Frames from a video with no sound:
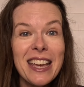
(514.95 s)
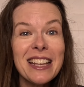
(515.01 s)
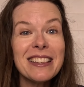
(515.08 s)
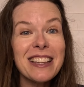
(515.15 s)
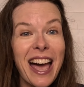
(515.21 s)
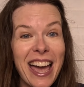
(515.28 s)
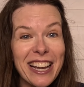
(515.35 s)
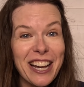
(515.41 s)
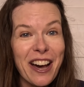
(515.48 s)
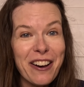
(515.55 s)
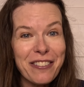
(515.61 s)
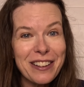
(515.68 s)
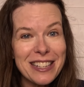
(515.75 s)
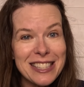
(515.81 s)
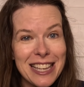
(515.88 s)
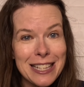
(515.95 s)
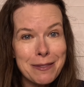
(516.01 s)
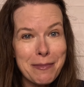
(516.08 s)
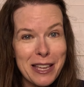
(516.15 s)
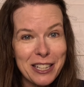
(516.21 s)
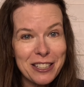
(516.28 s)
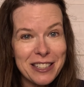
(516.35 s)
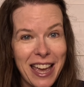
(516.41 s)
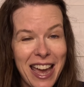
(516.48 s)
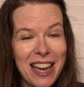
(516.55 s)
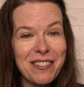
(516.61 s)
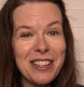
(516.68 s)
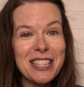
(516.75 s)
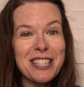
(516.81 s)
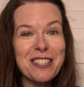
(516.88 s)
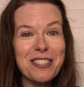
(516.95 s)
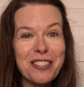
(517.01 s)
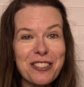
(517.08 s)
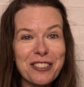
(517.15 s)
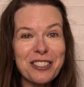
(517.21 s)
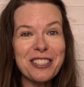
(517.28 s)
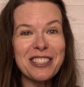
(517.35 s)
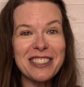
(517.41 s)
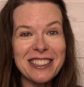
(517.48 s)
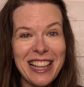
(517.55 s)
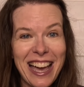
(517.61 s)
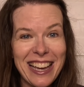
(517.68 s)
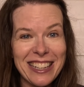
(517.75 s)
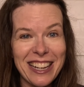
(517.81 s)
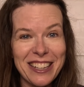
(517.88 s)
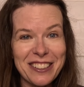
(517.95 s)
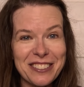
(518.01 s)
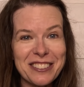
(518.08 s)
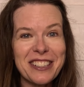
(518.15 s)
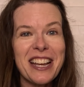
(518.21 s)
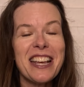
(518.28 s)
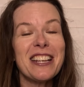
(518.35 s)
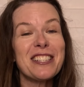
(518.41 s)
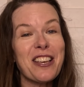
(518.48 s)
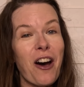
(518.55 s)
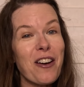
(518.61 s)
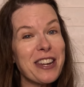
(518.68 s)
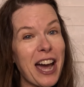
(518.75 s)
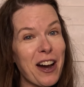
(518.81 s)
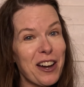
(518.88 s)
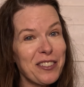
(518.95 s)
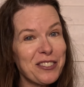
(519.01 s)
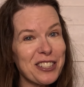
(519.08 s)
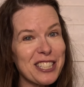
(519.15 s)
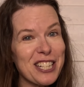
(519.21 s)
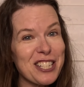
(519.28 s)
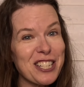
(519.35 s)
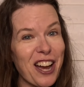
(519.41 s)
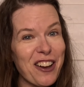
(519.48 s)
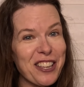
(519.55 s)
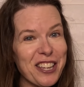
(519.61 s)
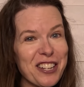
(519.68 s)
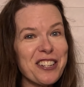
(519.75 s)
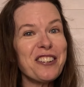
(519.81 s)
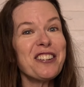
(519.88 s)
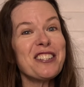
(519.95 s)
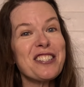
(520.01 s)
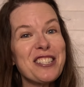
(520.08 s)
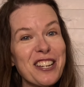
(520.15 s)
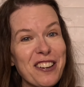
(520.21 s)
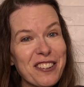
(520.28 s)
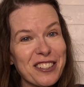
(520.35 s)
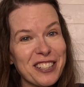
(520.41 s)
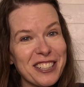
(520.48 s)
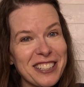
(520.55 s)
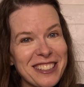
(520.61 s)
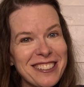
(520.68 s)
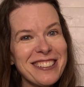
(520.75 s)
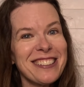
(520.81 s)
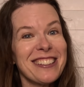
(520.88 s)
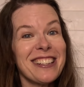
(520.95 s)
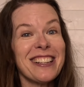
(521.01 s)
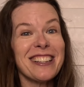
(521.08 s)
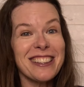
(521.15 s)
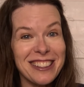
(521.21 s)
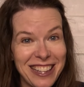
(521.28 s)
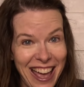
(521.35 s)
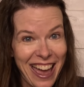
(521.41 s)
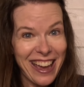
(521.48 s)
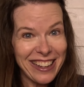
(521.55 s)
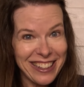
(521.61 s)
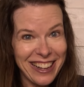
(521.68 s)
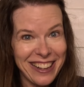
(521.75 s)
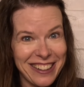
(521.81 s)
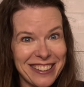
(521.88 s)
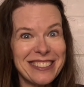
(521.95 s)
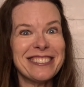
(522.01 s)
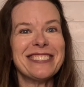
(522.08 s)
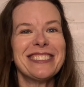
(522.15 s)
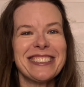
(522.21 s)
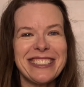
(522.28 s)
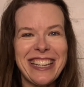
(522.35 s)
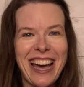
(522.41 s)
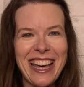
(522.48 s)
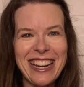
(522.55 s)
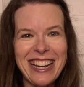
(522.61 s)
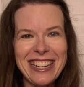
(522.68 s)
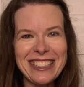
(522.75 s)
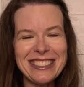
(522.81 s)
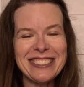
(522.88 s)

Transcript: Lego is his middle name. It's Doodle Lego. So now I'm going to show you Doodle Lego. Get it?